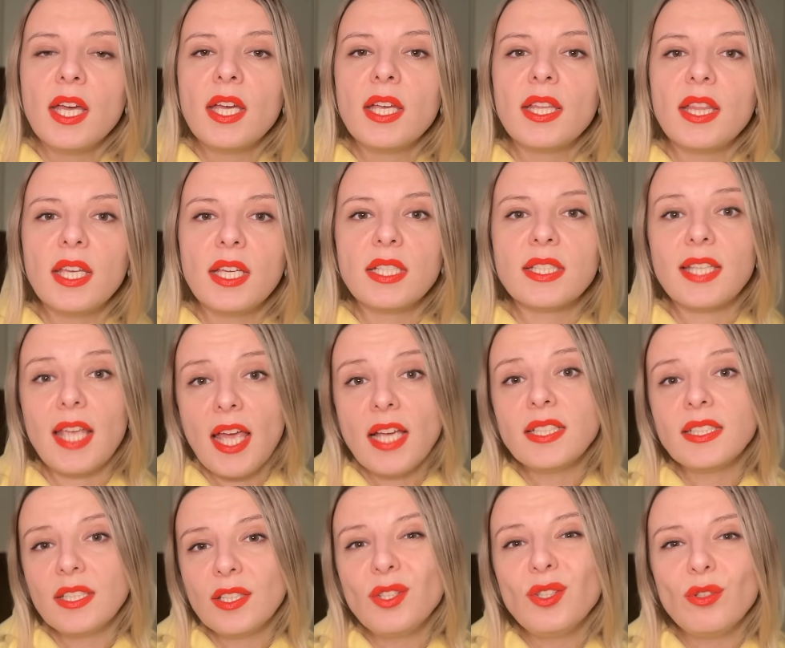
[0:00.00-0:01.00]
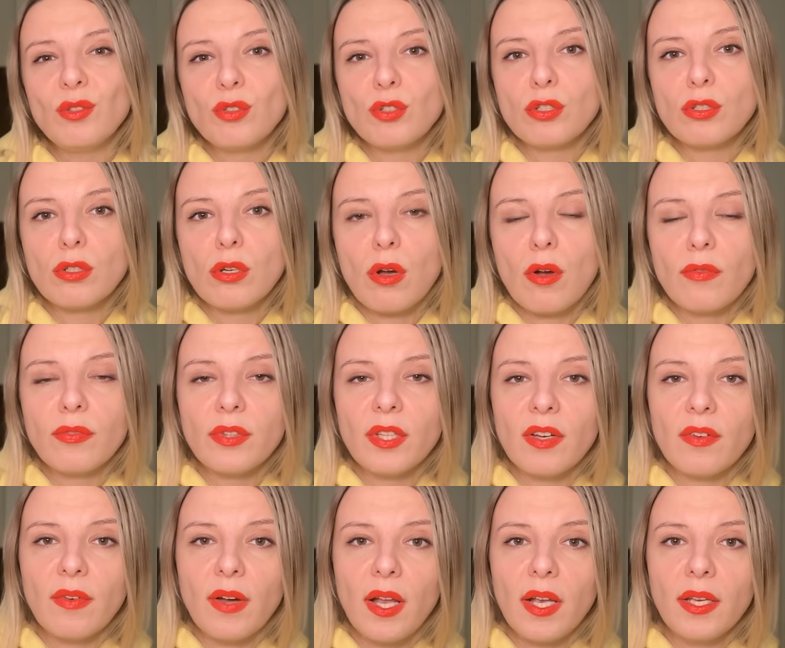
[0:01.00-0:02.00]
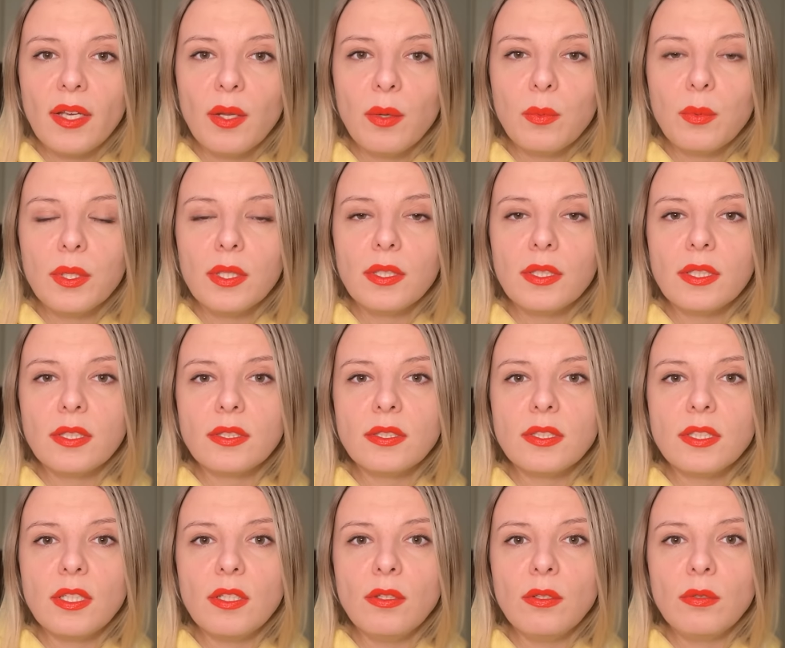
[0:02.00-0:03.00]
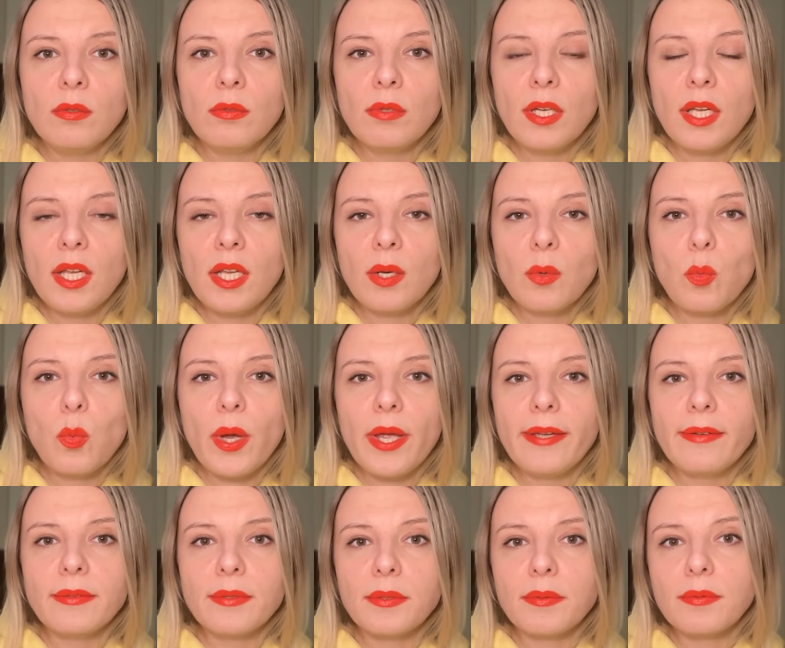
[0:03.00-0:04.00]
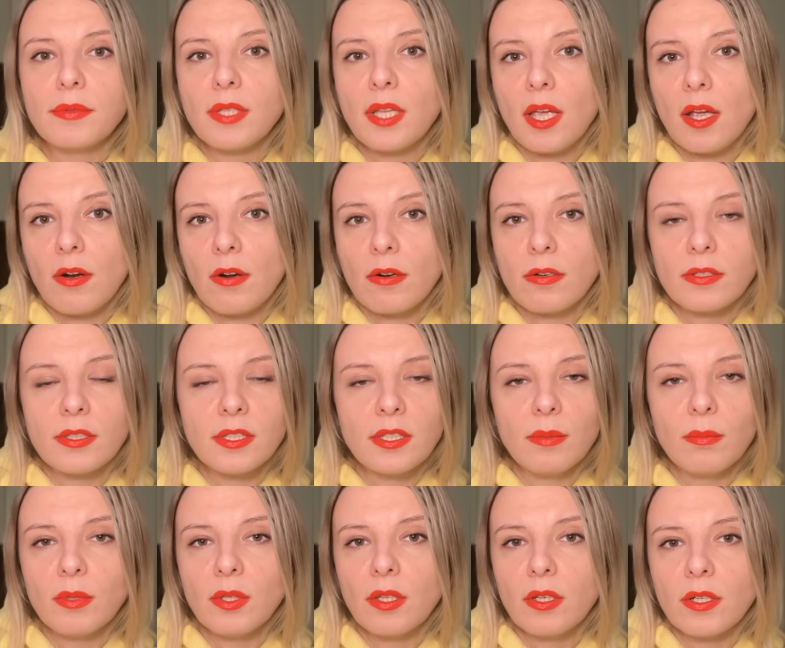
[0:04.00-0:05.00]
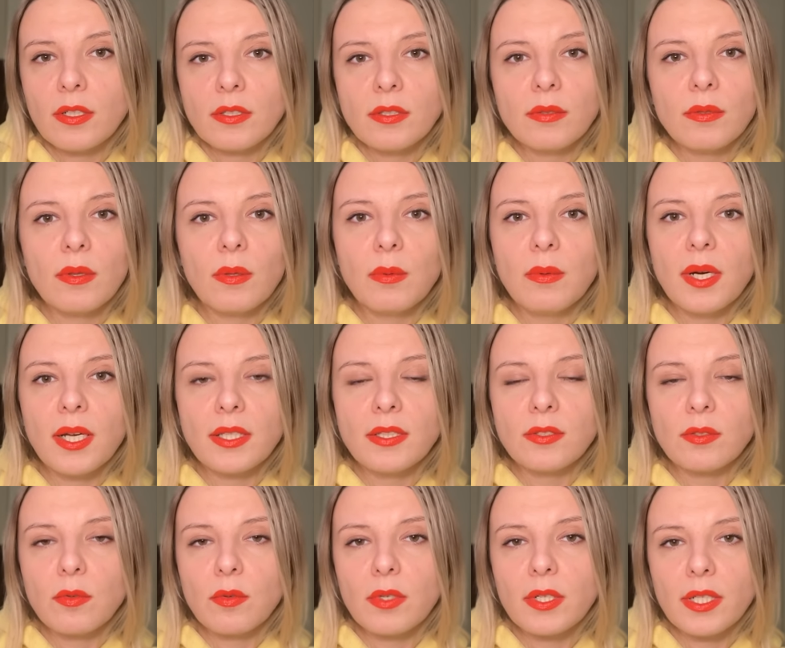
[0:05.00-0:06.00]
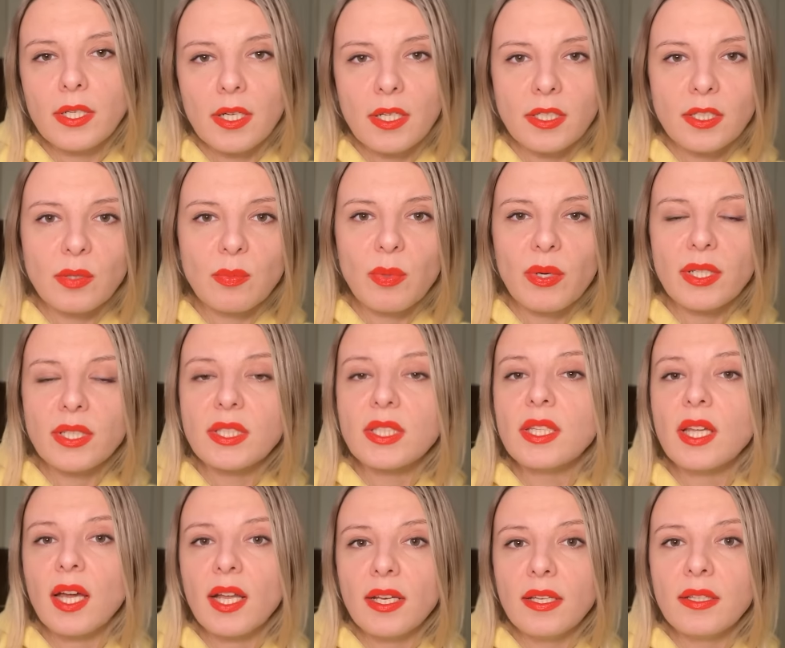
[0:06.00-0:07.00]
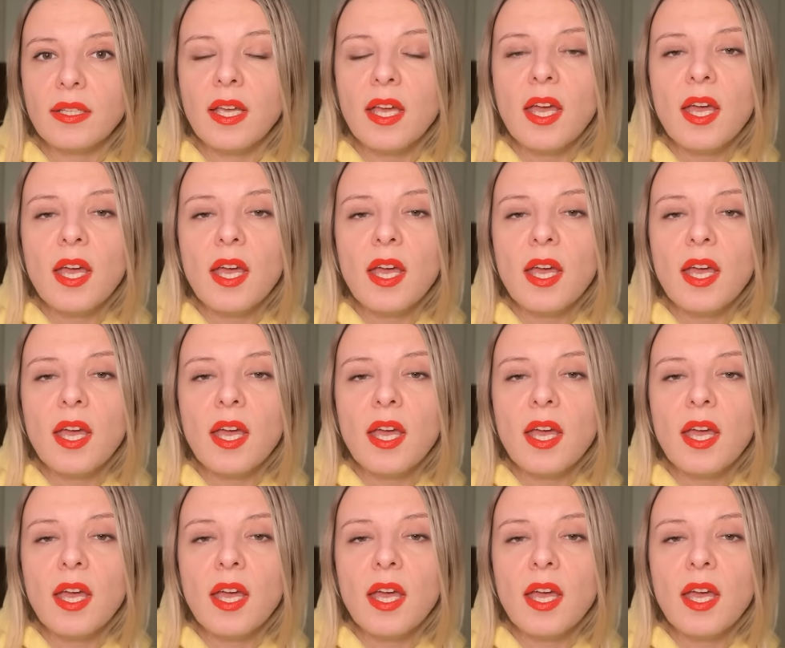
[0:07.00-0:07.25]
this execution of Navalny will continue in waves of terror similar to the ones organized by Stalin.